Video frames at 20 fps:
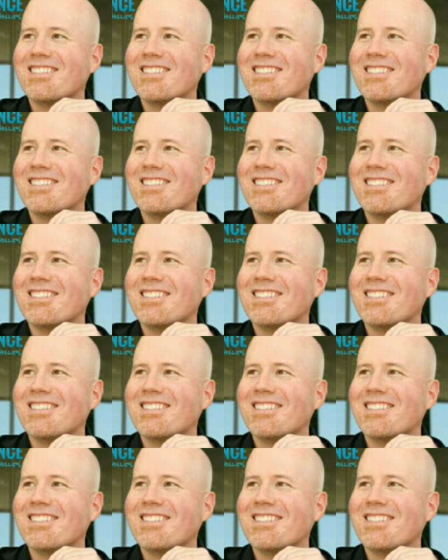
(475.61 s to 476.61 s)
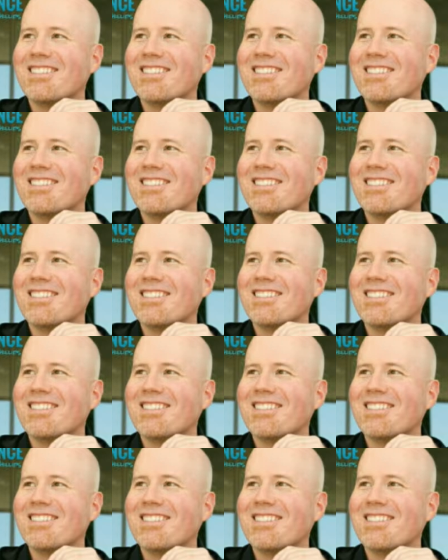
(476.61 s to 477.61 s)

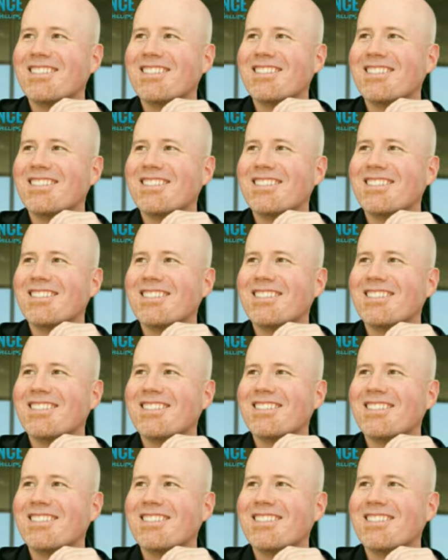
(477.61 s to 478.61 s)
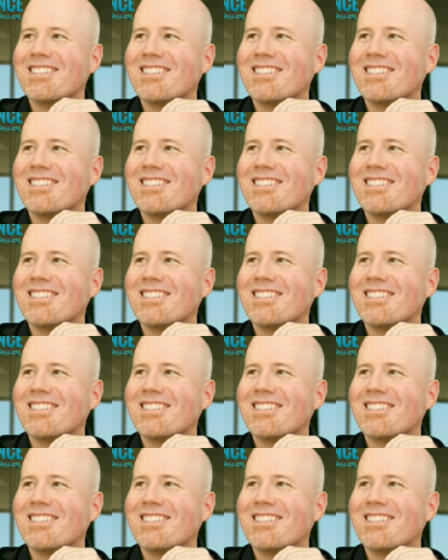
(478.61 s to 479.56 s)
The face doesn't move, so there is nothing to read.